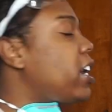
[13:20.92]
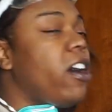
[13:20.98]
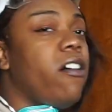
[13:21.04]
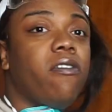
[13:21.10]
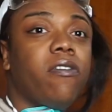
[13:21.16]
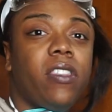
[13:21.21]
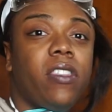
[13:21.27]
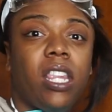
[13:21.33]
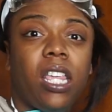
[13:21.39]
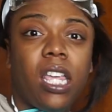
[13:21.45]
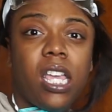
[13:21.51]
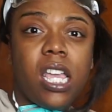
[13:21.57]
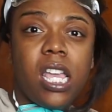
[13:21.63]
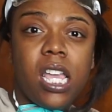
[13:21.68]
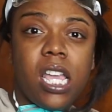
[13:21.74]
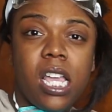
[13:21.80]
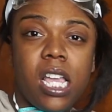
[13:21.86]
off
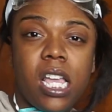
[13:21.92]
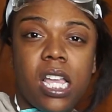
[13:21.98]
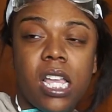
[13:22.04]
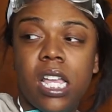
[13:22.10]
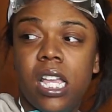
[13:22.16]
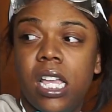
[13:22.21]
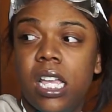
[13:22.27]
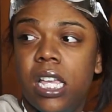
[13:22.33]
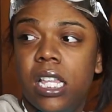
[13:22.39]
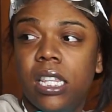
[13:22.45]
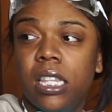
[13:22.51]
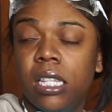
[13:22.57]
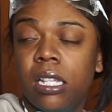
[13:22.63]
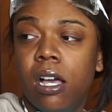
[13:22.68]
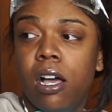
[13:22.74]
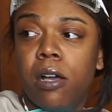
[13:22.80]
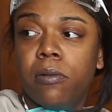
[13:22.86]
the
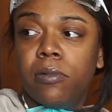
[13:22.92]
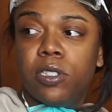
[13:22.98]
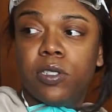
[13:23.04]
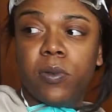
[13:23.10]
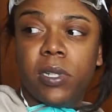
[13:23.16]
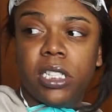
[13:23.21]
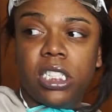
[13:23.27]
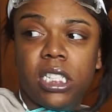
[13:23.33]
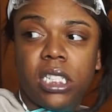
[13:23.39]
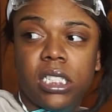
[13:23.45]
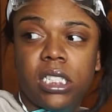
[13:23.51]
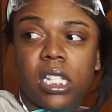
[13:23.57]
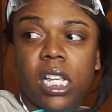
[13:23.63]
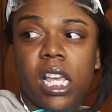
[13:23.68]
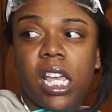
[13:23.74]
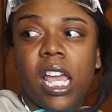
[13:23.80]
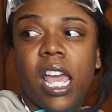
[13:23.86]
switches
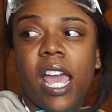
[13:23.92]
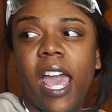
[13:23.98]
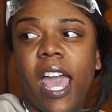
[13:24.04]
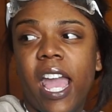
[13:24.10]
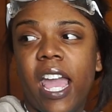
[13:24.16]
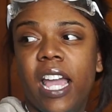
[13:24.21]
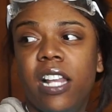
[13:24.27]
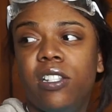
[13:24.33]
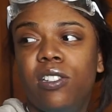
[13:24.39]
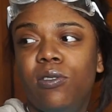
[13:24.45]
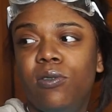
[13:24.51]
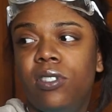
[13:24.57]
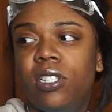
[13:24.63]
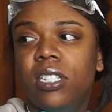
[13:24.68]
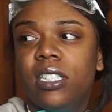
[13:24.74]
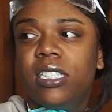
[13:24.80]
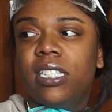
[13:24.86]
and do
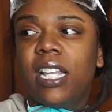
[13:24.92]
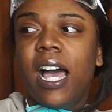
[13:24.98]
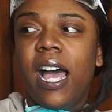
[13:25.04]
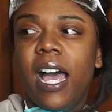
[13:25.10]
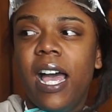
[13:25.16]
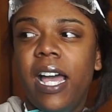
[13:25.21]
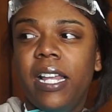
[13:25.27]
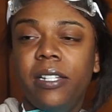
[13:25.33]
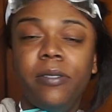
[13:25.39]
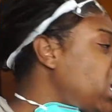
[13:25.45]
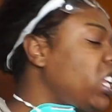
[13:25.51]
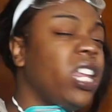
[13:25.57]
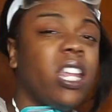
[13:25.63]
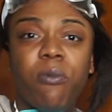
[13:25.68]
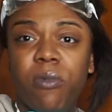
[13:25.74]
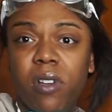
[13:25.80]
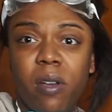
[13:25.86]
this side, and
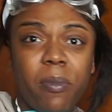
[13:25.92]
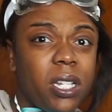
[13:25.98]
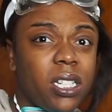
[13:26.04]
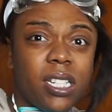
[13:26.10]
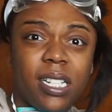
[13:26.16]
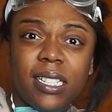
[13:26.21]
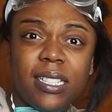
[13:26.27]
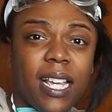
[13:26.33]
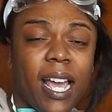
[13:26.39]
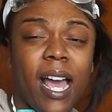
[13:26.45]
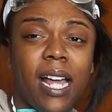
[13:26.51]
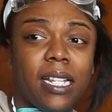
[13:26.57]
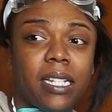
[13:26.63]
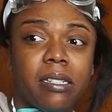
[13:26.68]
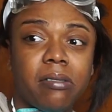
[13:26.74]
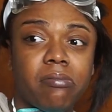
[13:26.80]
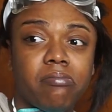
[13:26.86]
then we'll be done
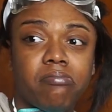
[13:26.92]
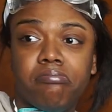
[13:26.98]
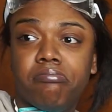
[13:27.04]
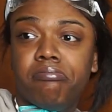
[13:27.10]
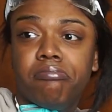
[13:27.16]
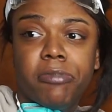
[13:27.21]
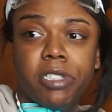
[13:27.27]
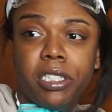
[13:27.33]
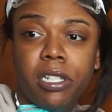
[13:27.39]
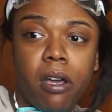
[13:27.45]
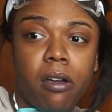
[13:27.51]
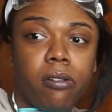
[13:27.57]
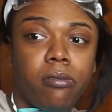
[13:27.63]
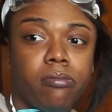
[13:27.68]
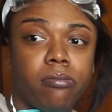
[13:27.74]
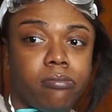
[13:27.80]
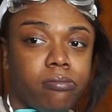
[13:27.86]
toweling.
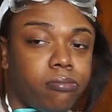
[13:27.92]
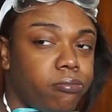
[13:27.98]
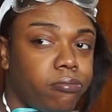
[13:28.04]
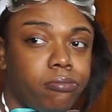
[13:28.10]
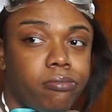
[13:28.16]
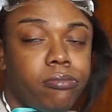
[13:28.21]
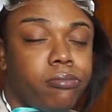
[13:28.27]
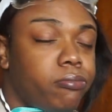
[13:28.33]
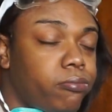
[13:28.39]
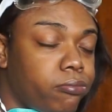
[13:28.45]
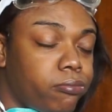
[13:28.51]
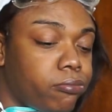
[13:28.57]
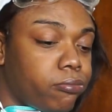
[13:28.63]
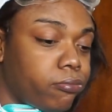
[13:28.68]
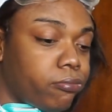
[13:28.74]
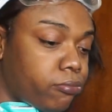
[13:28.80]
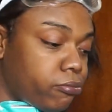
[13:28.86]
So
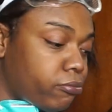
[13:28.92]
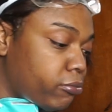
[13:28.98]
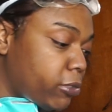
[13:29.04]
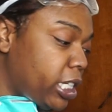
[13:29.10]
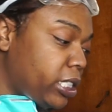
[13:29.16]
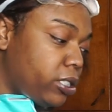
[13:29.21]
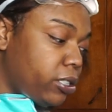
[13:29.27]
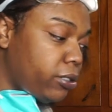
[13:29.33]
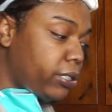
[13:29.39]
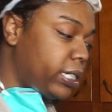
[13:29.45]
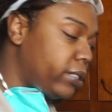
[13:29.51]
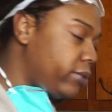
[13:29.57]
let's do it.